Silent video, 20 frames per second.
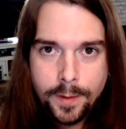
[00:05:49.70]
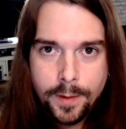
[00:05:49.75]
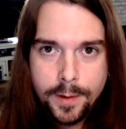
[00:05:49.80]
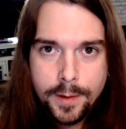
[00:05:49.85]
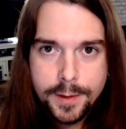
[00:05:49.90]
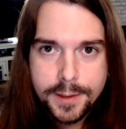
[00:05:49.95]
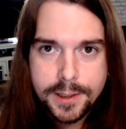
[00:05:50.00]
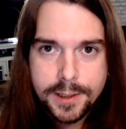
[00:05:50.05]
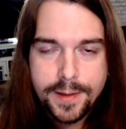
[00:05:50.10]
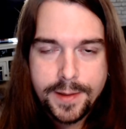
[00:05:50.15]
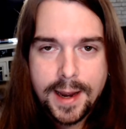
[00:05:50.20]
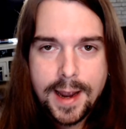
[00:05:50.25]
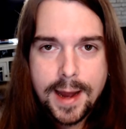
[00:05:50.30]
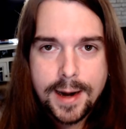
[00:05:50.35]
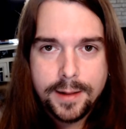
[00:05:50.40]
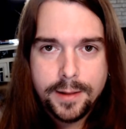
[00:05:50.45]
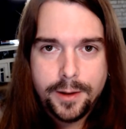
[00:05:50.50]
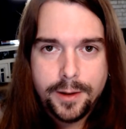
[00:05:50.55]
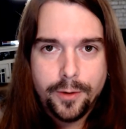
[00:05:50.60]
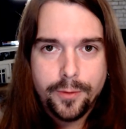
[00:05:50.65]
So they got
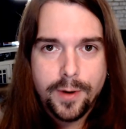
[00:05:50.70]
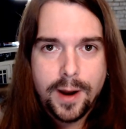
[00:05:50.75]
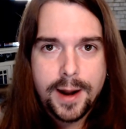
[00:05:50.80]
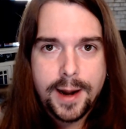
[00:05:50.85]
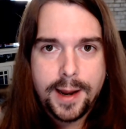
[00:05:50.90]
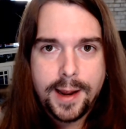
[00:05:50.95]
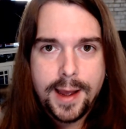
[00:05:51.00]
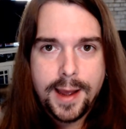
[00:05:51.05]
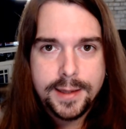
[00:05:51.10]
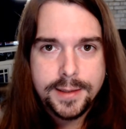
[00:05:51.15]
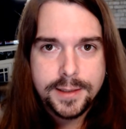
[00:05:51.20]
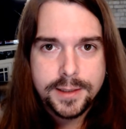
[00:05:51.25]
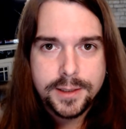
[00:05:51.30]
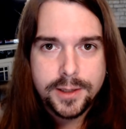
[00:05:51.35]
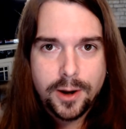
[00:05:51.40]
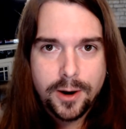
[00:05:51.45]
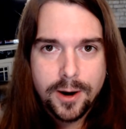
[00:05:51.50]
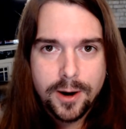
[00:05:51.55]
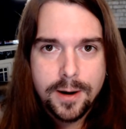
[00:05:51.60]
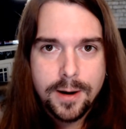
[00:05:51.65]
a little running head
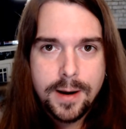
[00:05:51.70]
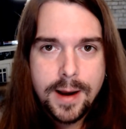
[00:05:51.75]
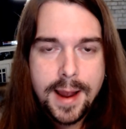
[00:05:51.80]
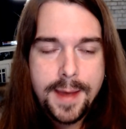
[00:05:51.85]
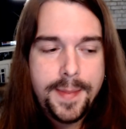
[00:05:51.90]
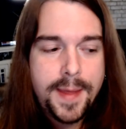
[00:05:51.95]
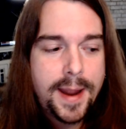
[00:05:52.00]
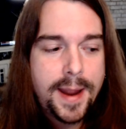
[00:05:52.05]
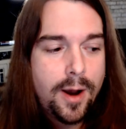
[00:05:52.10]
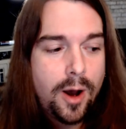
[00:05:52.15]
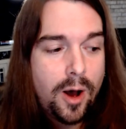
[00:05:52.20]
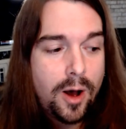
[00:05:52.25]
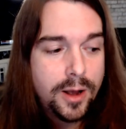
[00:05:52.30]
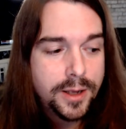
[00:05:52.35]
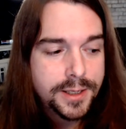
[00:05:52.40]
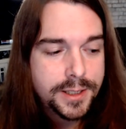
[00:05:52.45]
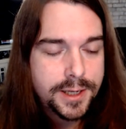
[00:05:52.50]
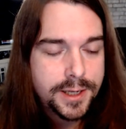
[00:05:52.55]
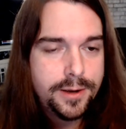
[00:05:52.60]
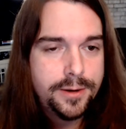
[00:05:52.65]
start, and they
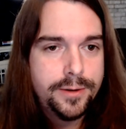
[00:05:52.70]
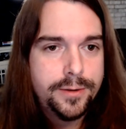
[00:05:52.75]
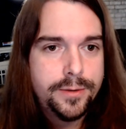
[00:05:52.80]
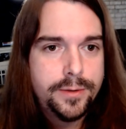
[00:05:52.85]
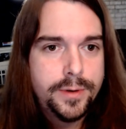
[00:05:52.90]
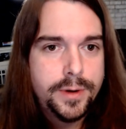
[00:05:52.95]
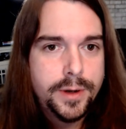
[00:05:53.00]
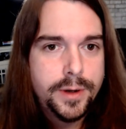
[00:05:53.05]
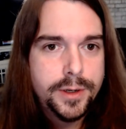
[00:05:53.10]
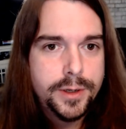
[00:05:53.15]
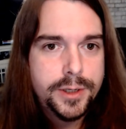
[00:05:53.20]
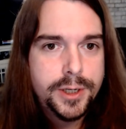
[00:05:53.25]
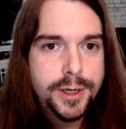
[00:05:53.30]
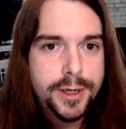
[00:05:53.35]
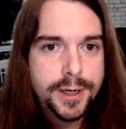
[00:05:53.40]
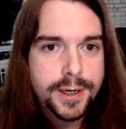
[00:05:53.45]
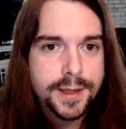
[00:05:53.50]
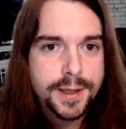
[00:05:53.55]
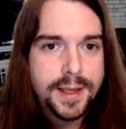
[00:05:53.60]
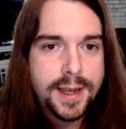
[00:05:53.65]
also
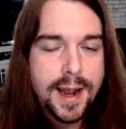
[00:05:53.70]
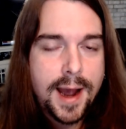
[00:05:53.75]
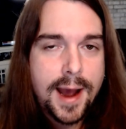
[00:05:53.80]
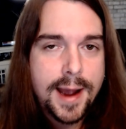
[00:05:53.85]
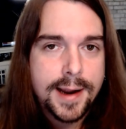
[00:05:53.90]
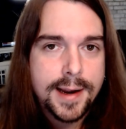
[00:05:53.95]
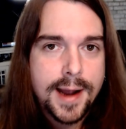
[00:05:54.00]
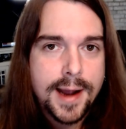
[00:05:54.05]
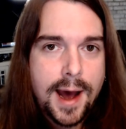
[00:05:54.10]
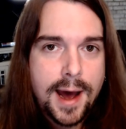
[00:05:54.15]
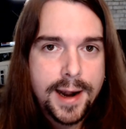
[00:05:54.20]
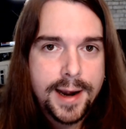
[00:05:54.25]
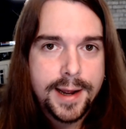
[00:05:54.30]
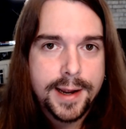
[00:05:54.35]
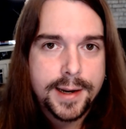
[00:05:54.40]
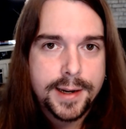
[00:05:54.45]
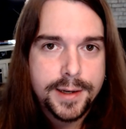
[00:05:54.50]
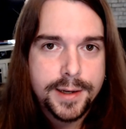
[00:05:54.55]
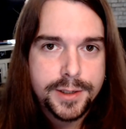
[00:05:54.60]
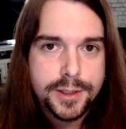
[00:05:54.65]
took the
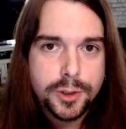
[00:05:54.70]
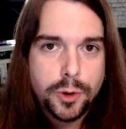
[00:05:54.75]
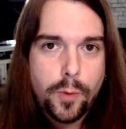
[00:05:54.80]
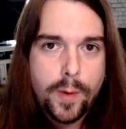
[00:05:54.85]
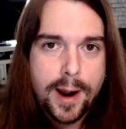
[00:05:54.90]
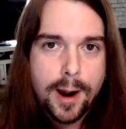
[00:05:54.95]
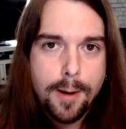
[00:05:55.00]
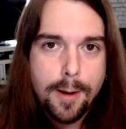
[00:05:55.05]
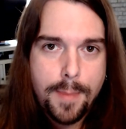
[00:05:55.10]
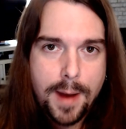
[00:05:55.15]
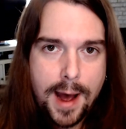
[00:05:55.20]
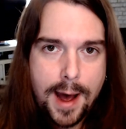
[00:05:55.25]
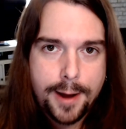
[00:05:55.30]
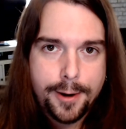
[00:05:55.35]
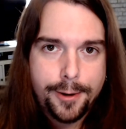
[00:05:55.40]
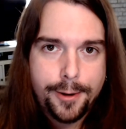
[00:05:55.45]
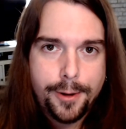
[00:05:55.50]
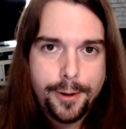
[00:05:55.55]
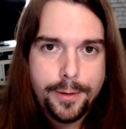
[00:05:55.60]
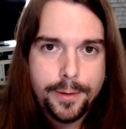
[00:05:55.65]
iconic square
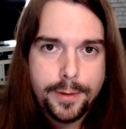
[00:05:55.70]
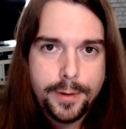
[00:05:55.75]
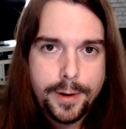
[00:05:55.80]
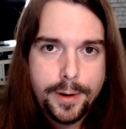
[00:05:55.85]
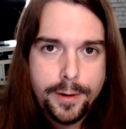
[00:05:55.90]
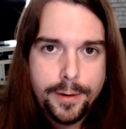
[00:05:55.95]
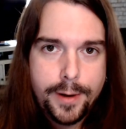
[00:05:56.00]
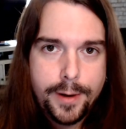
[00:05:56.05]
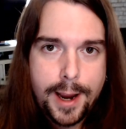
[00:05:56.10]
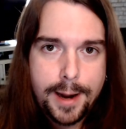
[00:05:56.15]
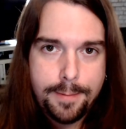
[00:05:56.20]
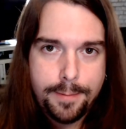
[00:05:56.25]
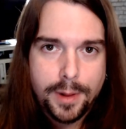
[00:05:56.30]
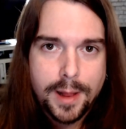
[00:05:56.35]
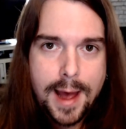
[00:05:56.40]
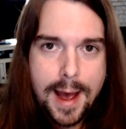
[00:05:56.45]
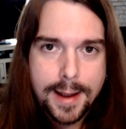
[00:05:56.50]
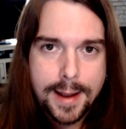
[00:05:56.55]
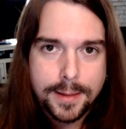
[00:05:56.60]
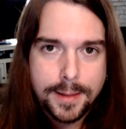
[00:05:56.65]
bottle and
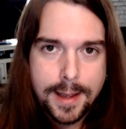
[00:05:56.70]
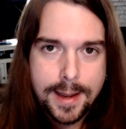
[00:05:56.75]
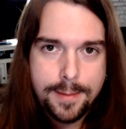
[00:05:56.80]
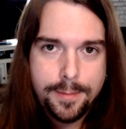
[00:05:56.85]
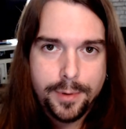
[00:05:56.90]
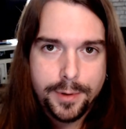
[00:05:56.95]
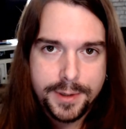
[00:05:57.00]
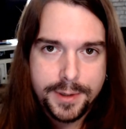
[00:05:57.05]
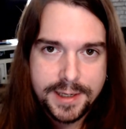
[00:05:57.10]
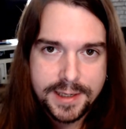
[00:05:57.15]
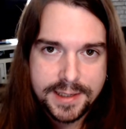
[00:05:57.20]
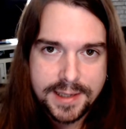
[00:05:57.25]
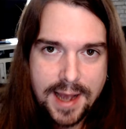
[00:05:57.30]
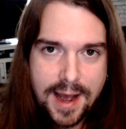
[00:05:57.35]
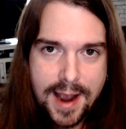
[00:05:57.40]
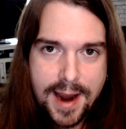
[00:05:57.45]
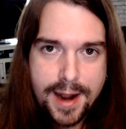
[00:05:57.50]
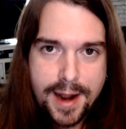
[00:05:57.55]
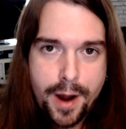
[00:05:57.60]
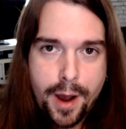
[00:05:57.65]
black label
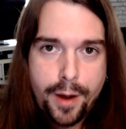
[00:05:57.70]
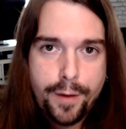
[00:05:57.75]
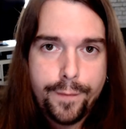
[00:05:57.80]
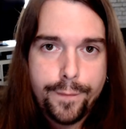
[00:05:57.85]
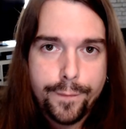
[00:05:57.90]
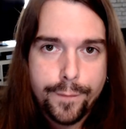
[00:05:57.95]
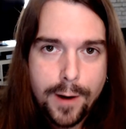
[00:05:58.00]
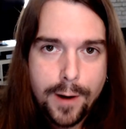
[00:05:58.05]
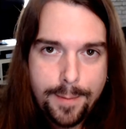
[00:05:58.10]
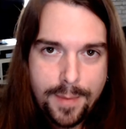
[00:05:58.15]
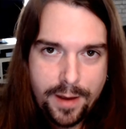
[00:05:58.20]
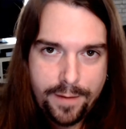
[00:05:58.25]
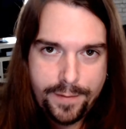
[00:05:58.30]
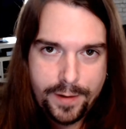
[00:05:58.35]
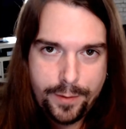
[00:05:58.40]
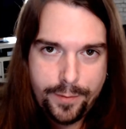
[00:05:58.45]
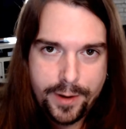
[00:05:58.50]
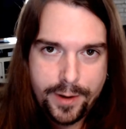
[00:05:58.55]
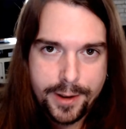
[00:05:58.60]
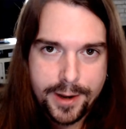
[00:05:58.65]
design from
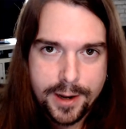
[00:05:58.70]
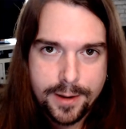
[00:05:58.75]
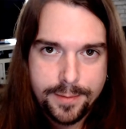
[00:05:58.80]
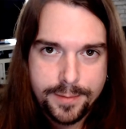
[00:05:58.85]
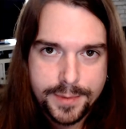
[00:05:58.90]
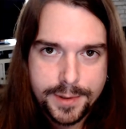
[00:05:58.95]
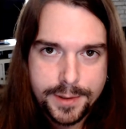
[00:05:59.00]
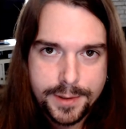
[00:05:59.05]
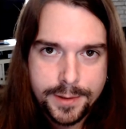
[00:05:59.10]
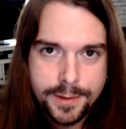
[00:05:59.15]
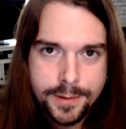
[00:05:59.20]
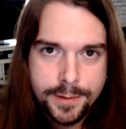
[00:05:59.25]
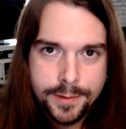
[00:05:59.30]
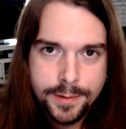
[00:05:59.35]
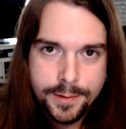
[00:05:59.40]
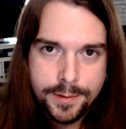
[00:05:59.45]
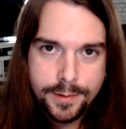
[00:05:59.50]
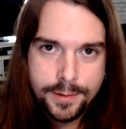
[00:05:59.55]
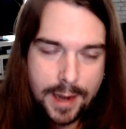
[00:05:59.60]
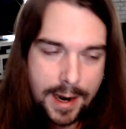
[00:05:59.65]
Evan Williams.
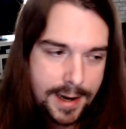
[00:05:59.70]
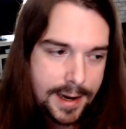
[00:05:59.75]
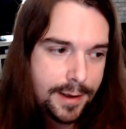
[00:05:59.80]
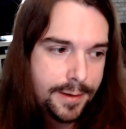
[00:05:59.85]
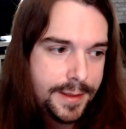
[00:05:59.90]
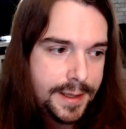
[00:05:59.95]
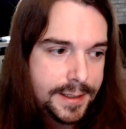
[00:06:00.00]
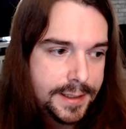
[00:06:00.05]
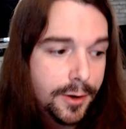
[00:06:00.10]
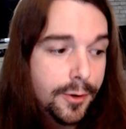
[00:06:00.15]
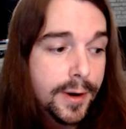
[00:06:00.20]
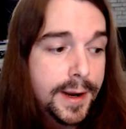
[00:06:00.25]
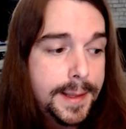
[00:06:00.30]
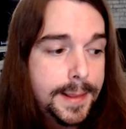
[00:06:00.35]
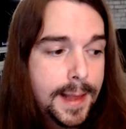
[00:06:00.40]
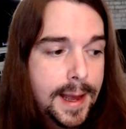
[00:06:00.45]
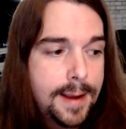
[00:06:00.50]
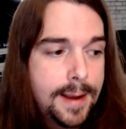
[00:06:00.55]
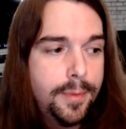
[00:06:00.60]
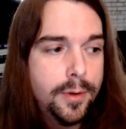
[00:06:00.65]
I know this green
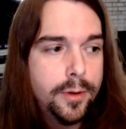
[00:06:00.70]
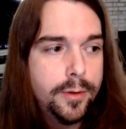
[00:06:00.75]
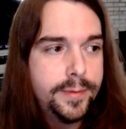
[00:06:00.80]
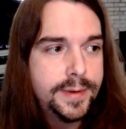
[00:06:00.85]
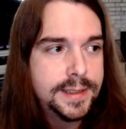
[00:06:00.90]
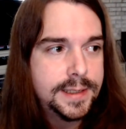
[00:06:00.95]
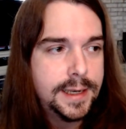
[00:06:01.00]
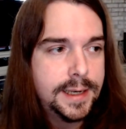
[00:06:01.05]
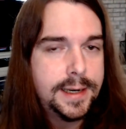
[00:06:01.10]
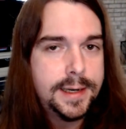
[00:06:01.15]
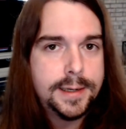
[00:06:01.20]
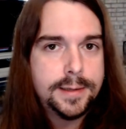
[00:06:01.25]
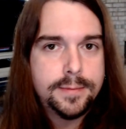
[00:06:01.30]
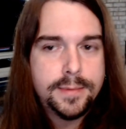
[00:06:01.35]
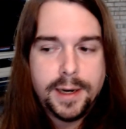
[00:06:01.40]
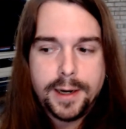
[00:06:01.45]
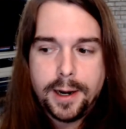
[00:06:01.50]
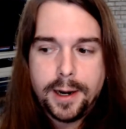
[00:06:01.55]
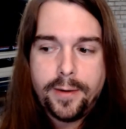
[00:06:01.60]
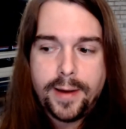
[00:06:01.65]
label was in a
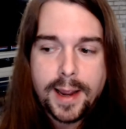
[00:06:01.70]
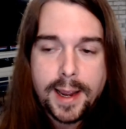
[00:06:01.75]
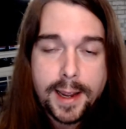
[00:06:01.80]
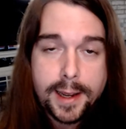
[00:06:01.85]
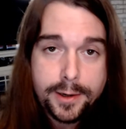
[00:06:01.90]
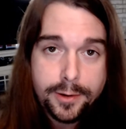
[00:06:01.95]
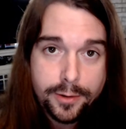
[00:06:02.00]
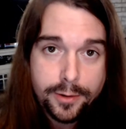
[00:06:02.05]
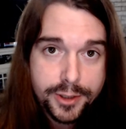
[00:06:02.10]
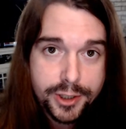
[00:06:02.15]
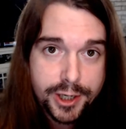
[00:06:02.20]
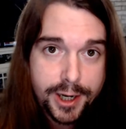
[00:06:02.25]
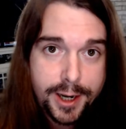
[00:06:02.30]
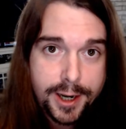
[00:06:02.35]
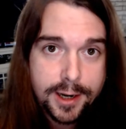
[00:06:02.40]
handle jug,